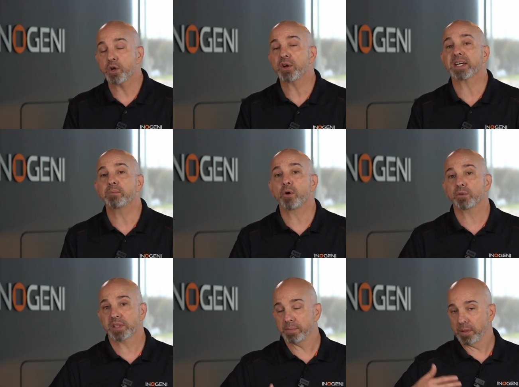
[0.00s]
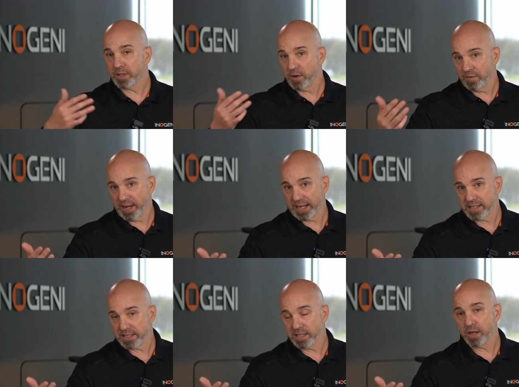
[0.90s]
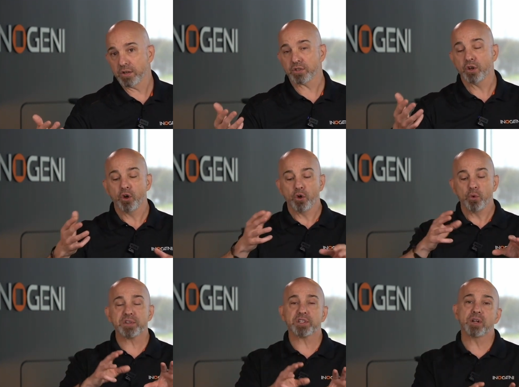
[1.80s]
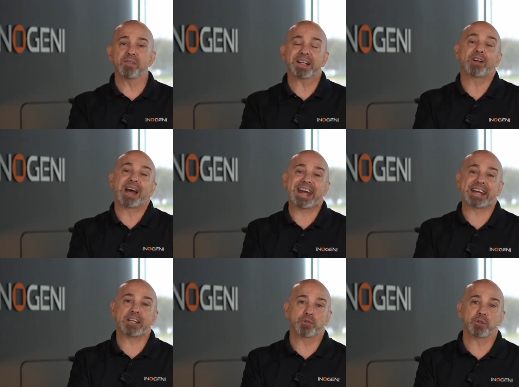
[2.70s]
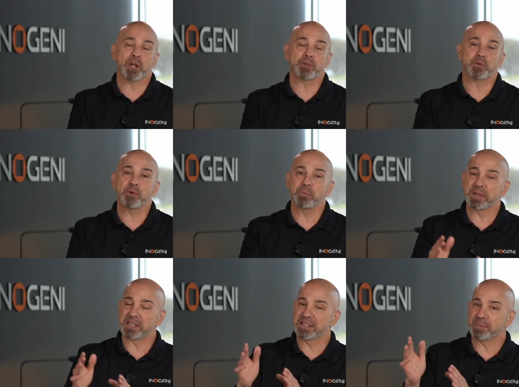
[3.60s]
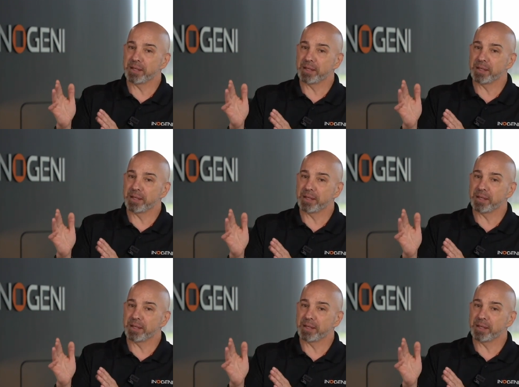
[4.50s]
We also have a remote device that lets you do it remotely. Or with